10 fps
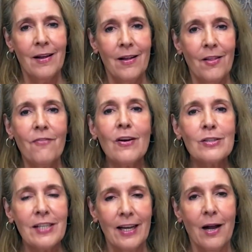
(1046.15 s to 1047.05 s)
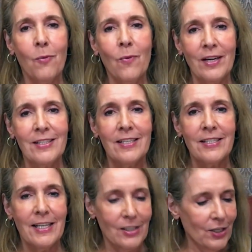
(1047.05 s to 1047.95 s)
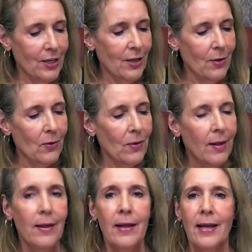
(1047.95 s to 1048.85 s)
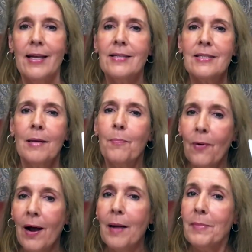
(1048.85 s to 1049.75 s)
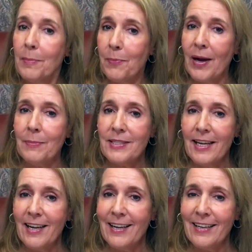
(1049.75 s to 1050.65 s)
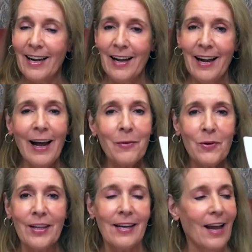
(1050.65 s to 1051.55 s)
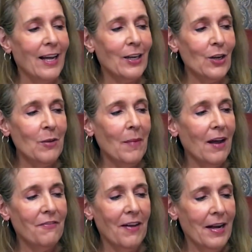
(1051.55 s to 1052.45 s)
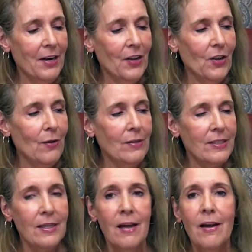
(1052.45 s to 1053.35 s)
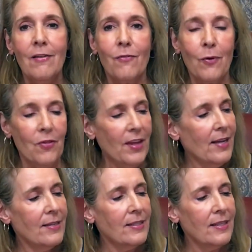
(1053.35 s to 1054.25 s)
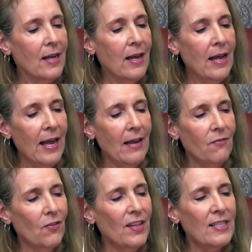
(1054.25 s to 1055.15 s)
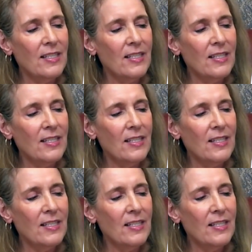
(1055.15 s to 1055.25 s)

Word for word: The first thing I want to send to you is the Prime and Prep set. I really like it. You might find a use for this and for this.